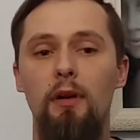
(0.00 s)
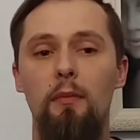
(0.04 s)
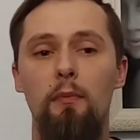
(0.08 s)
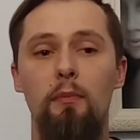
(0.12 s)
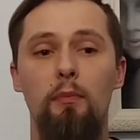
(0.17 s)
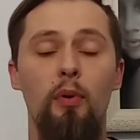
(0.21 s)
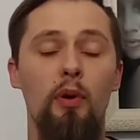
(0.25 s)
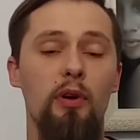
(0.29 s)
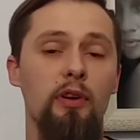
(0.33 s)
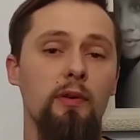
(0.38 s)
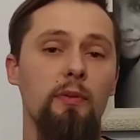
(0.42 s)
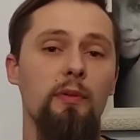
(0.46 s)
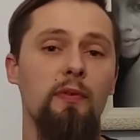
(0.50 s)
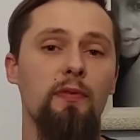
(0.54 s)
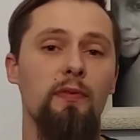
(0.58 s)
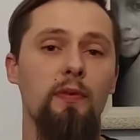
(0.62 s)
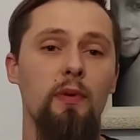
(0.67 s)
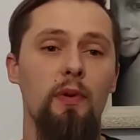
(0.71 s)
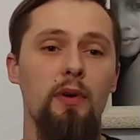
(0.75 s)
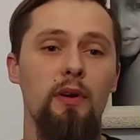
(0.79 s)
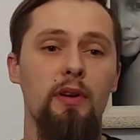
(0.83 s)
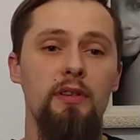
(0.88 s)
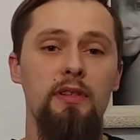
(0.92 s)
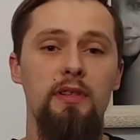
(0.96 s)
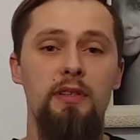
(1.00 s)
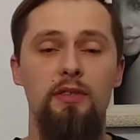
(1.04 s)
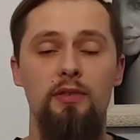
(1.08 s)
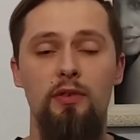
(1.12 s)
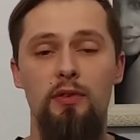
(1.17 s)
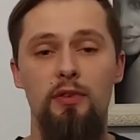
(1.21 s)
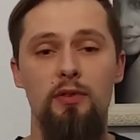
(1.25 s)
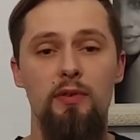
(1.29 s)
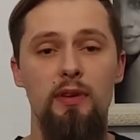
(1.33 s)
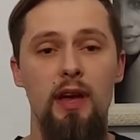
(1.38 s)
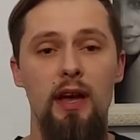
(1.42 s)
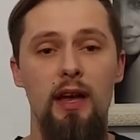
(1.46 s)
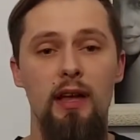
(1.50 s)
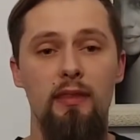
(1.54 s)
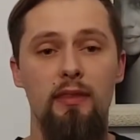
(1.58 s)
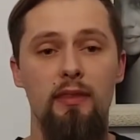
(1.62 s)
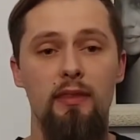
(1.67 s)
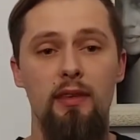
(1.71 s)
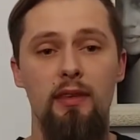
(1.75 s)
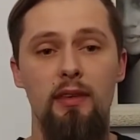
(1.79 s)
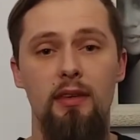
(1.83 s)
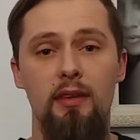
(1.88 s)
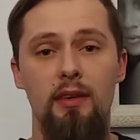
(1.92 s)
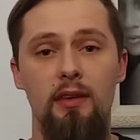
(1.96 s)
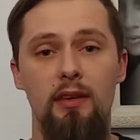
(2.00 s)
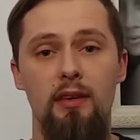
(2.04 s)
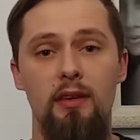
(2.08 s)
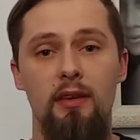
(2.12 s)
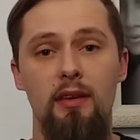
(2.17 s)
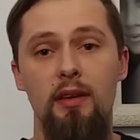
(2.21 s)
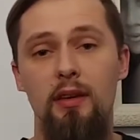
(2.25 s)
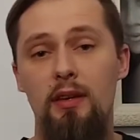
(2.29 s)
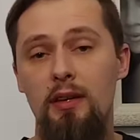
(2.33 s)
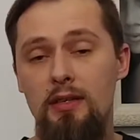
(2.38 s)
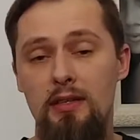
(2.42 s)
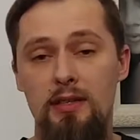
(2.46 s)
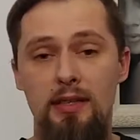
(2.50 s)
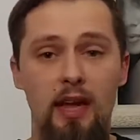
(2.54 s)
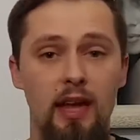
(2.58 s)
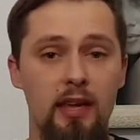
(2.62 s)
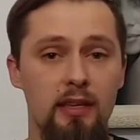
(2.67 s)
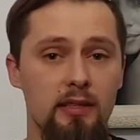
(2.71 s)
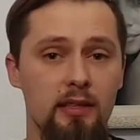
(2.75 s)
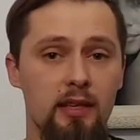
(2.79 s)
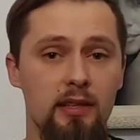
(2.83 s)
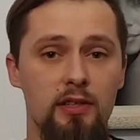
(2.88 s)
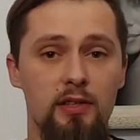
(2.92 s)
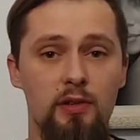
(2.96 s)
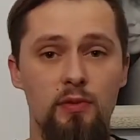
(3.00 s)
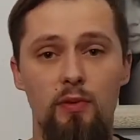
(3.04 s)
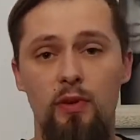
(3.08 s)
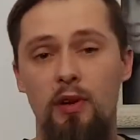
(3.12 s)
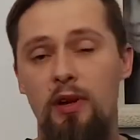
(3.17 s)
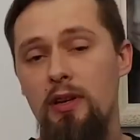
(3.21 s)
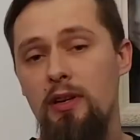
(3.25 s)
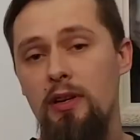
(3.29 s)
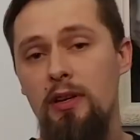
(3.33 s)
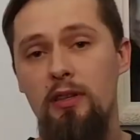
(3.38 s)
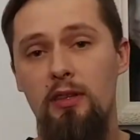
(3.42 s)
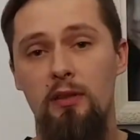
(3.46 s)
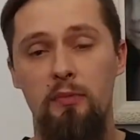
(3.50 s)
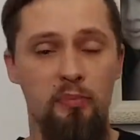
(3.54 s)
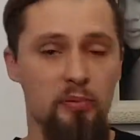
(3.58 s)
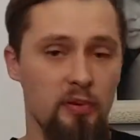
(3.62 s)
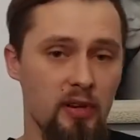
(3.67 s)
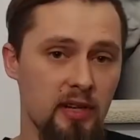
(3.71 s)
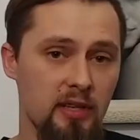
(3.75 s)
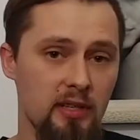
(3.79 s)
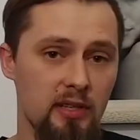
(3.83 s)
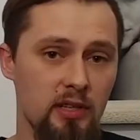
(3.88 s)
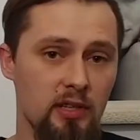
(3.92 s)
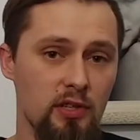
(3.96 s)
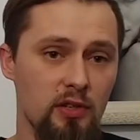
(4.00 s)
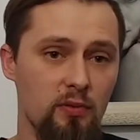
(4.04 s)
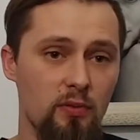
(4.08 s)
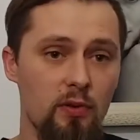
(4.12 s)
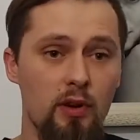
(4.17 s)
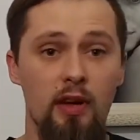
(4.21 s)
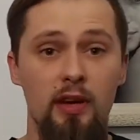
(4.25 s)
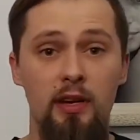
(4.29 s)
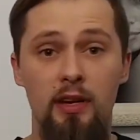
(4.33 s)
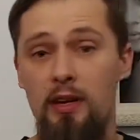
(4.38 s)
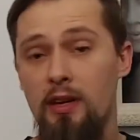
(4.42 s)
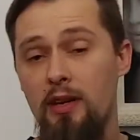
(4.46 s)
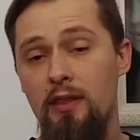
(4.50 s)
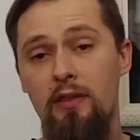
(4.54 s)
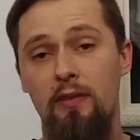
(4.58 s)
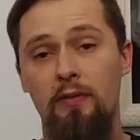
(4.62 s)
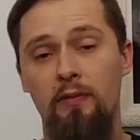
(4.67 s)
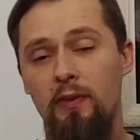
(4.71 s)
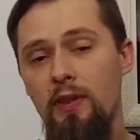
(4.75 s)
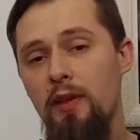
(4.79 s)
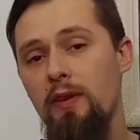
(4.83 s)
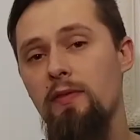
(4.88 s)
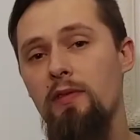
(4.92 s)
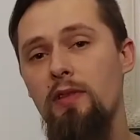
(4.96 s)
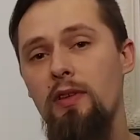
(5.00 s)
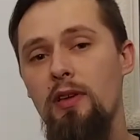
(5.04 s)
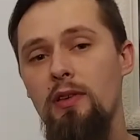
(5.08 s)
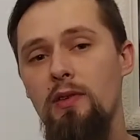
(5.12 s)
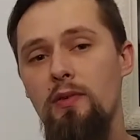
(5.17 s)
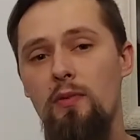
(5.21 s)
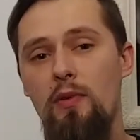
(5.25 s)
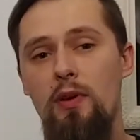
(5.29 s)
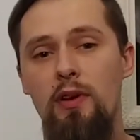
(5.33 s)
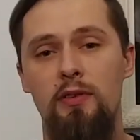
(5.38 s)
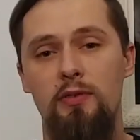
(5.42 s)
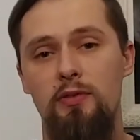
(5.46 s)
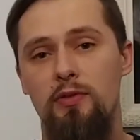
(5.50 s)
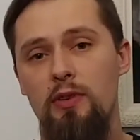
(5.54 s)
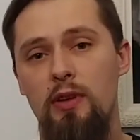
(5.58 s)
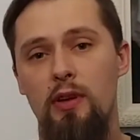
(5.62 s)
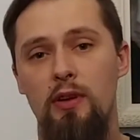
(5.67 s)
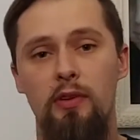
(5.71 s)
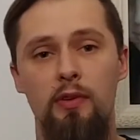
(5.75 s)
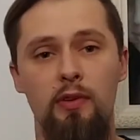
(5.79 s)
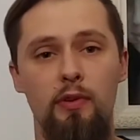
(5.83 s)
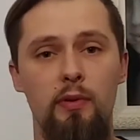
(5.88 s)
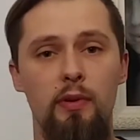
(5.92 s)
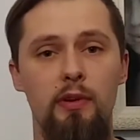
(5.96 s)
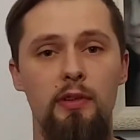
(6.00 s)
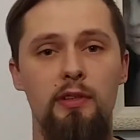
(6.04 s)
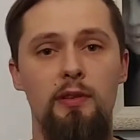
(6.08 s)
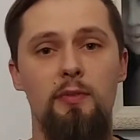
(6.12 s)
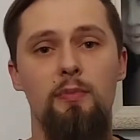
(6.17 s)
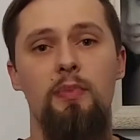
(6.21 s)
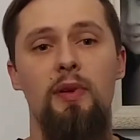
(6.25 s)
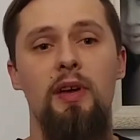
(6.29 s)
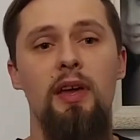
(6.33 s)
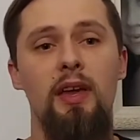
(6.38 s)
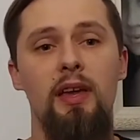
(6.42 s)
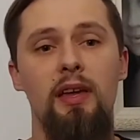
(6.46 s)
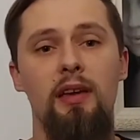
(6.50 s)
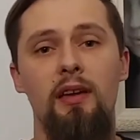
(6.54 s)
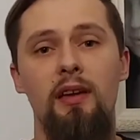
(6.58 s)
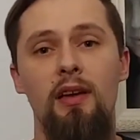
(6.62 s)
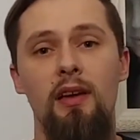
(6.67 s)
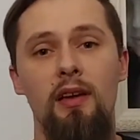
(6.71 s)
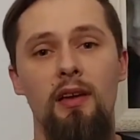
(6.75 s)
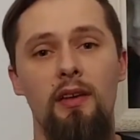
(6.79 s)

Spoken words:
Point number 4 is, so you got the size that you want and the price that you want and in the flavor that you want, so now you're going to pay.